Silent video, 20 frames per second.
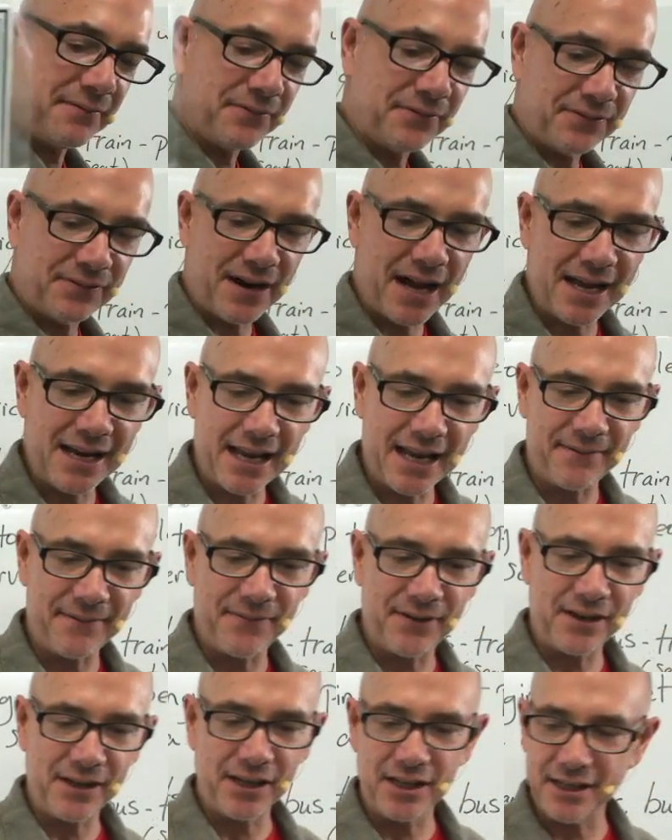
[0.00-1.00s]
Friday.
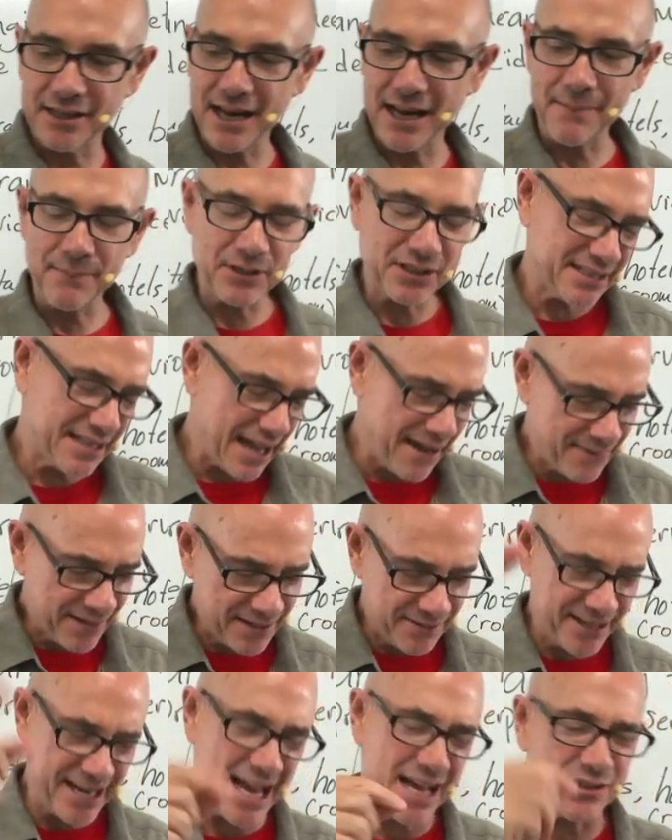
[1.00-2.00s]
Very good. Number
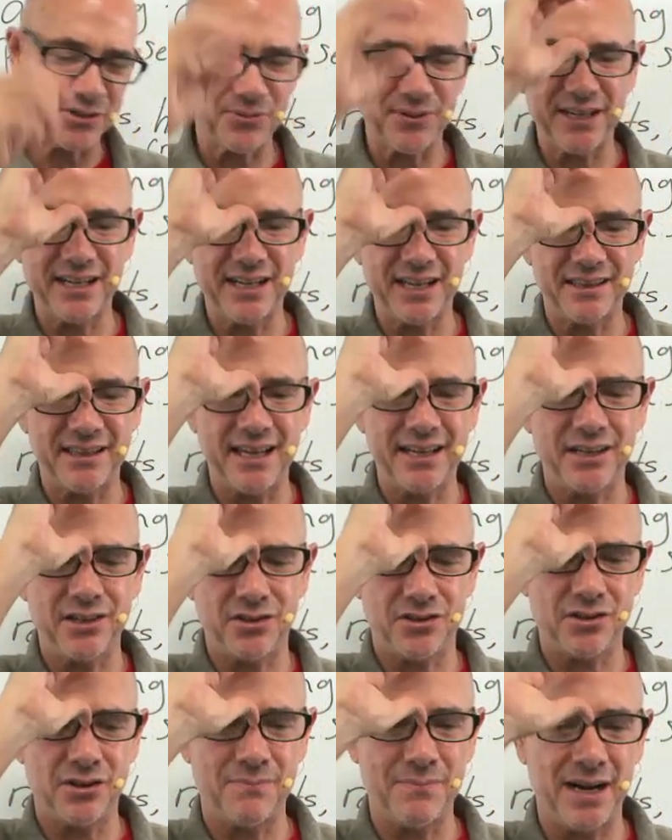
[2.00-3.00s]
seven. Yes, Rita, thank you
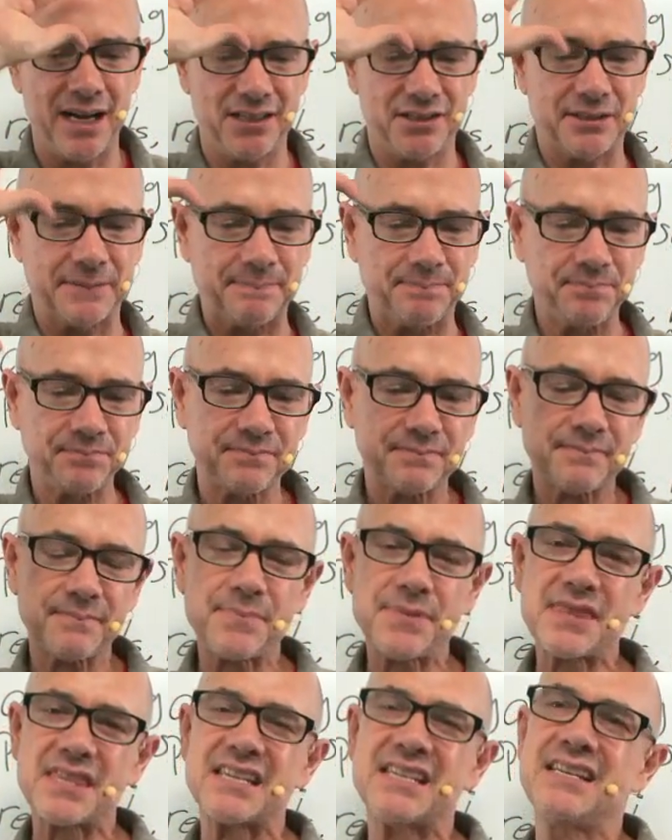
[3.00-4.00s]
so much.
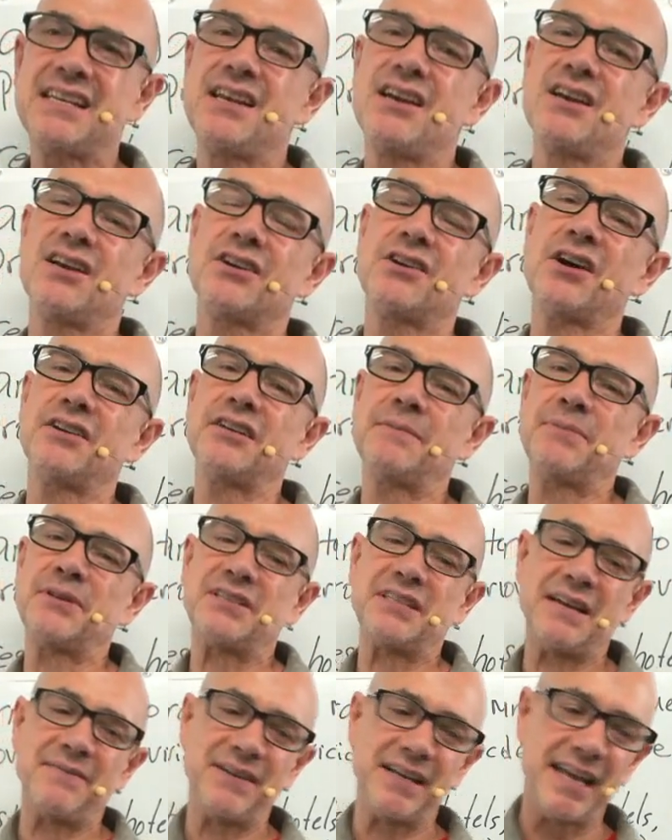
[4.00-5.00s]
Card number
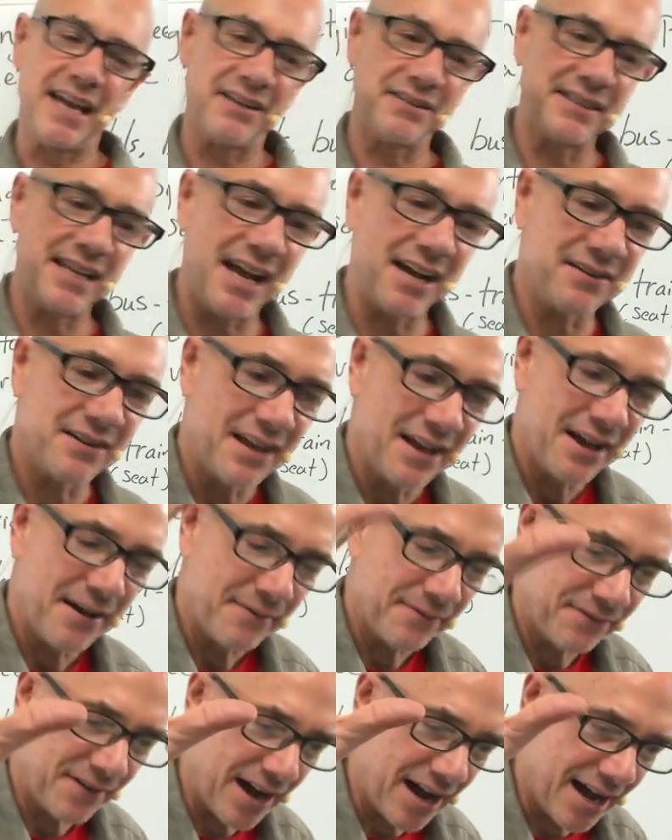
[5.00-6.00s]
seven, countdown.
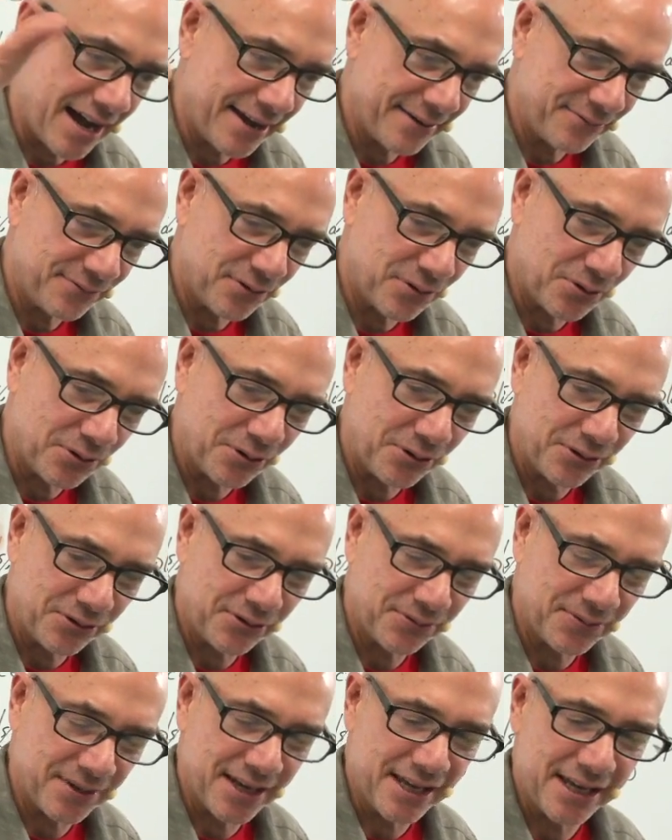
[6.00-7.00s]
Five, four,
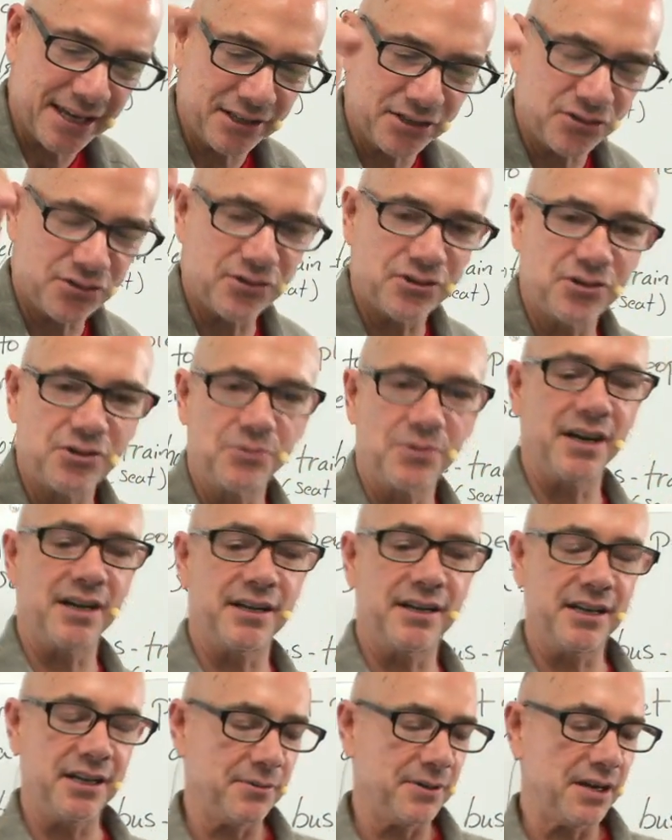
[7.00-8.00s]
three, two, one.
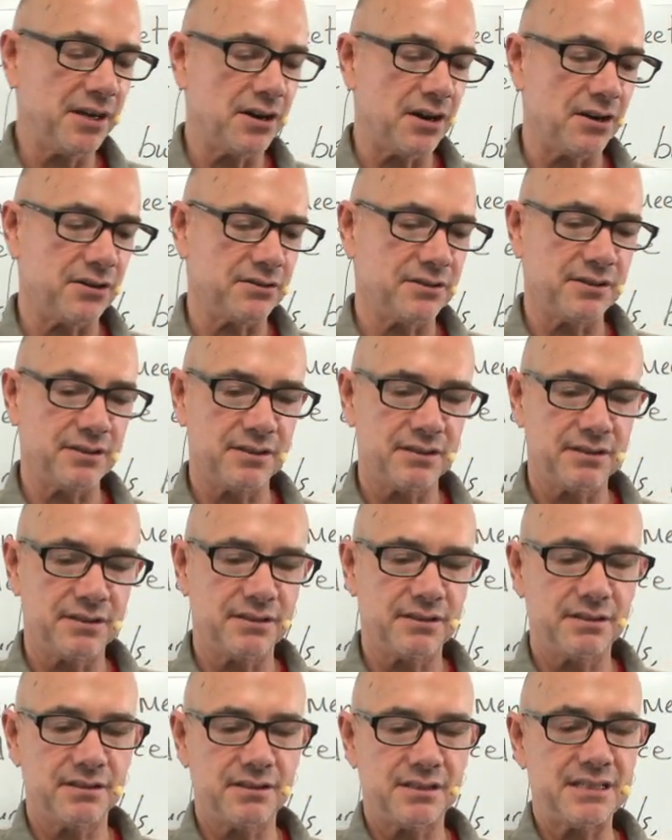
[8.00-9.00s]
Here we go.
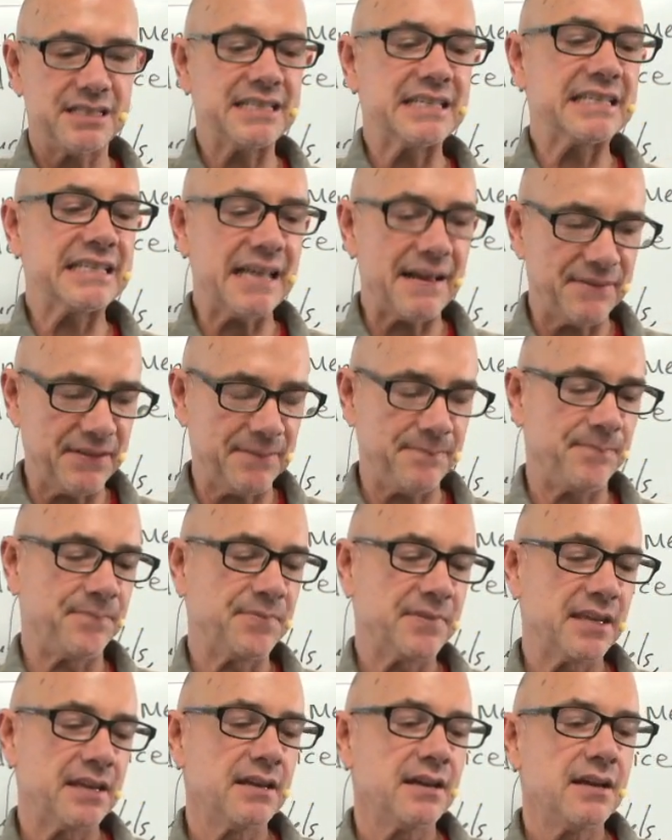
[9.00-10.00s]
Seven.
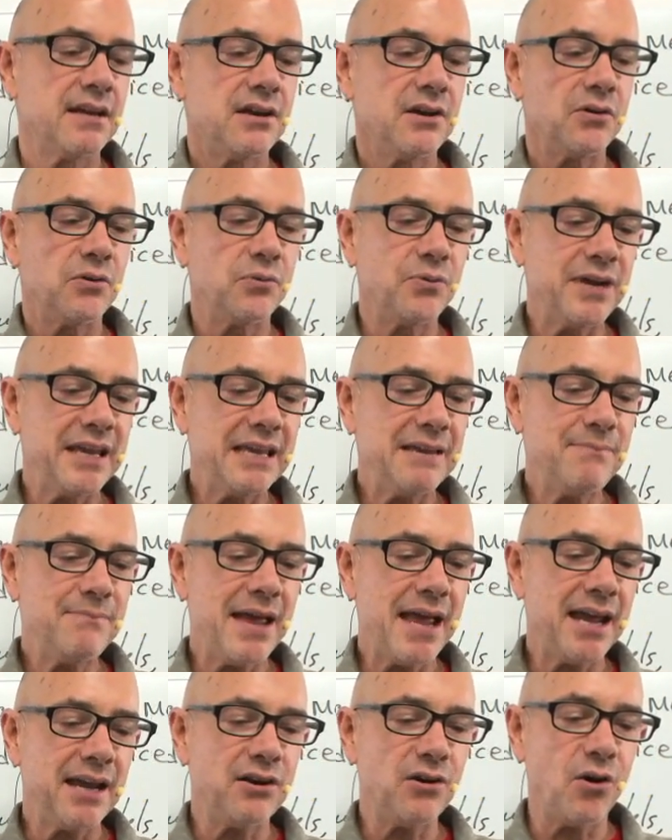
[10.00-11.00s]
We
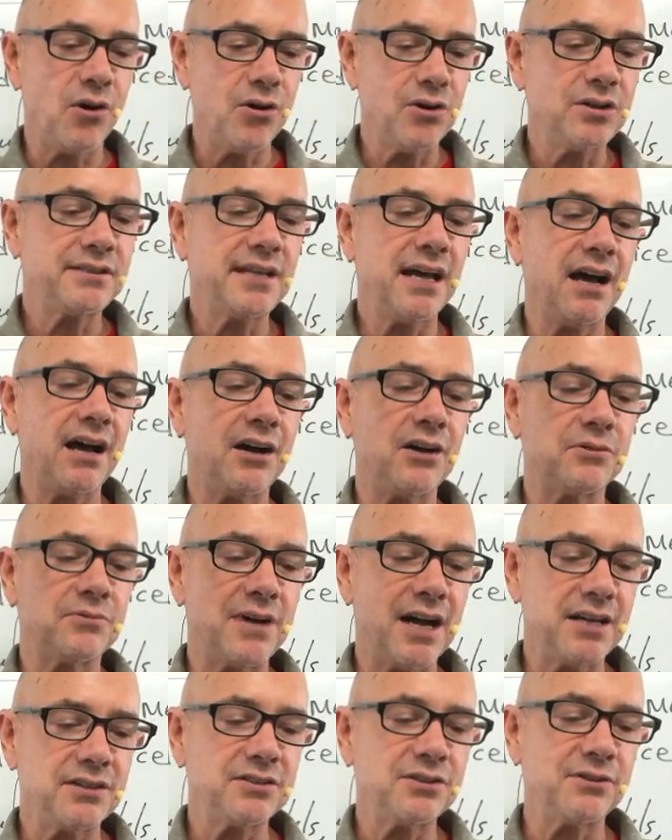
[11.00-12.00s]
made hotel
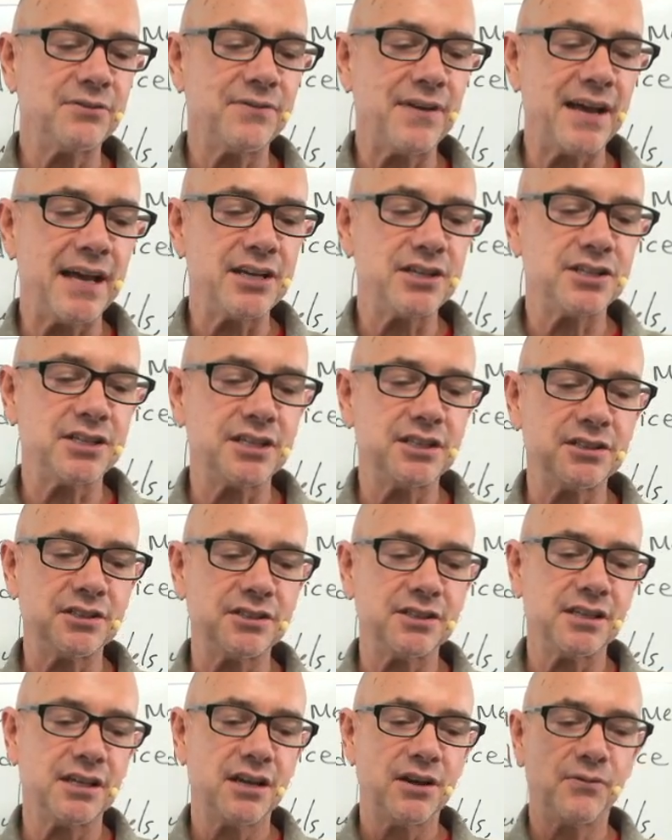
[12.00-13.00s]
reservations
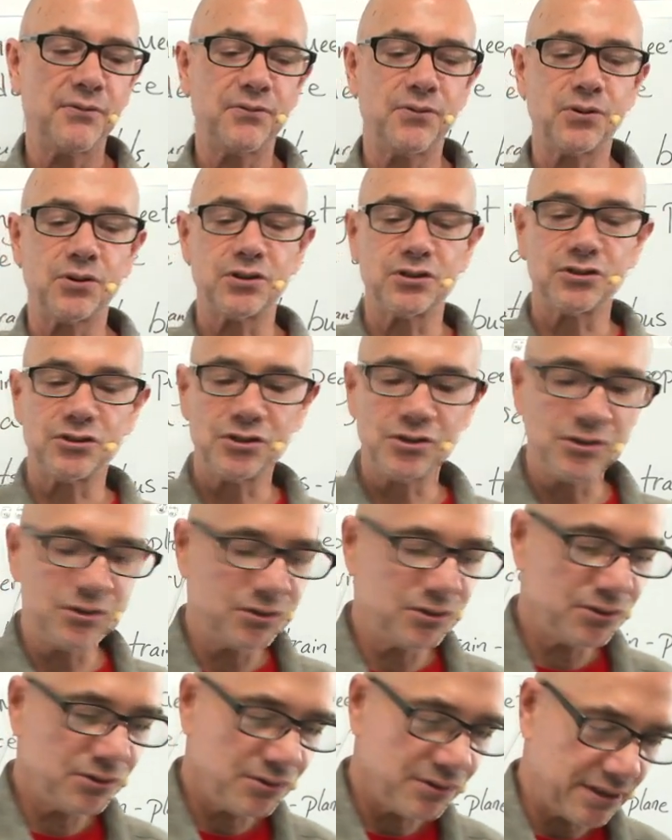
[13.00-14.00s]
for
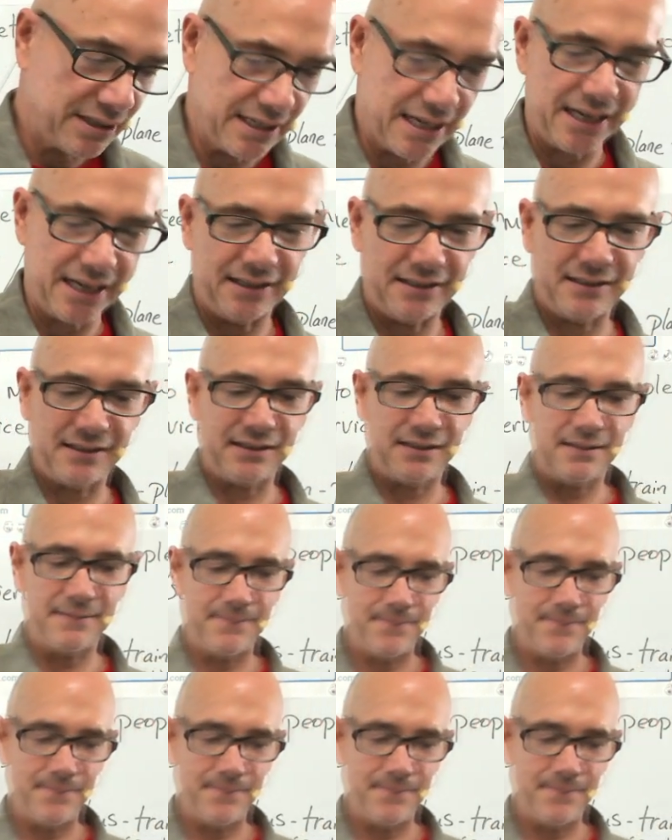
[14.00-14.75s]
two nights.